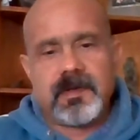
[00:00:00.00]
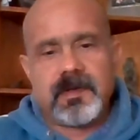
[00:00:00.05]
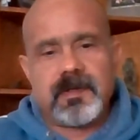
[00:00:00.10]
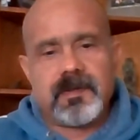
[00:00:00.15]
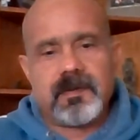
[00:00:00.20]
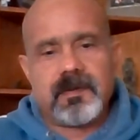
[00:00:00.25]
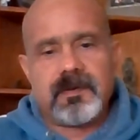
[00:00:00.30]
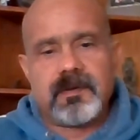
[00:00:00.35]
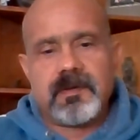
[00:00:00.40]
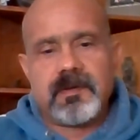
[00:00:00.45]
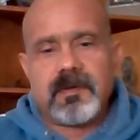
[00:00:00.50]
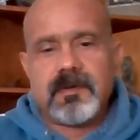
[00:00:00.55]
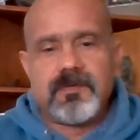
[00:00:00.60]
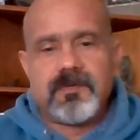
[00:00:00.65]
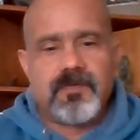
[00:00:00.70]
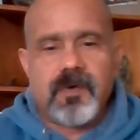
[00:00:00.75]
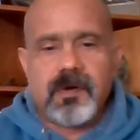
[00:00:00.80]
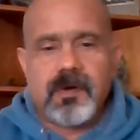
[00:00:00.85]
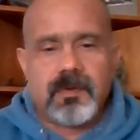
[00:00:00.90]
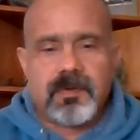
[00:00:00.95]
and
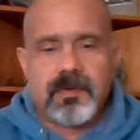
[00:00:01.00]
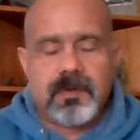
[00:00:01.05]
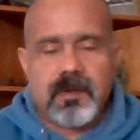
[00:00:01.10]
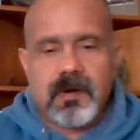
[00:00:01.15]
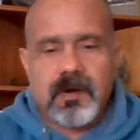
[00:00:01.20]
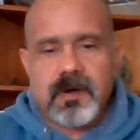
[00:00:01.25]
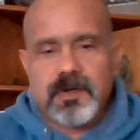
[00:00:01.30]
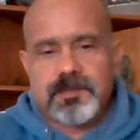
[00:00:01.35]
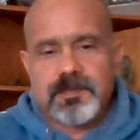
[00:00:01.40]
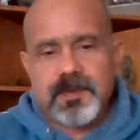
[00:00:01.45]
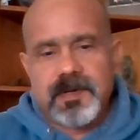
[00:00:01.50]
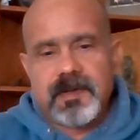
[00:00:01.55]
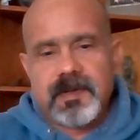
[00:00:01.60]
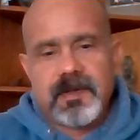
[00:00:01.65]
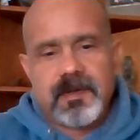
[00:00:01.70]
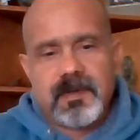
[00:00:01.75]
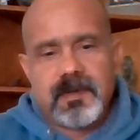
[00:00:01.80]
follow the laws, but